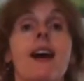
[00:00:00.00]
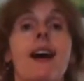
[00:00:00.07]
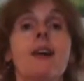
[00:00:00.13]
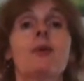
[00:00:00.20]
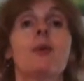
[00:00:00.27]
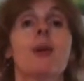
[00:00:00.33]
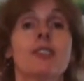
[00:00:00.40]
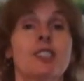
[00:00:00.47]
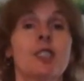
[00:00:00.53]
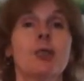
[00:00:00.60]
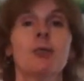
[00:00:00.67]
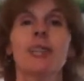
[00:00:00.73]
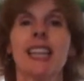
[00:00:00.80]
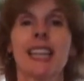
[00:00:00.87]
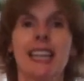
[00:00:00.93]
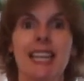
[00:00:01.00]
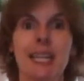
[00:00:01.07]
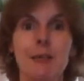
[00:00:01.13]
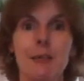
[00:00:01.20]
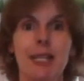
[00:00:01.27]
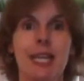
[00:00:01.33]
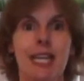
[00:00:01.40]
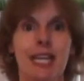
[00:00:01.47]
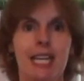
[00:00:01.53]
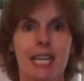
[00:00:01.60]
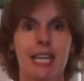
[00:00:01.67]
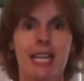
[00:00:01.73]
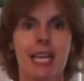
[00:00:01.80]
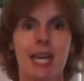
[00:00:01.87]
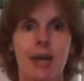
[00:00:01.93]
I want to eliminate
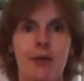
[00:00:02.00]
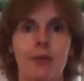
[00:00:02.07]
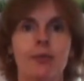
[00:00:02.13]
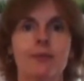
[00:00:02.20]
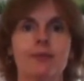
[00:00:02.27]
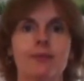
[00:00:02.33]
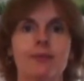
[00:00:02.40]
it now.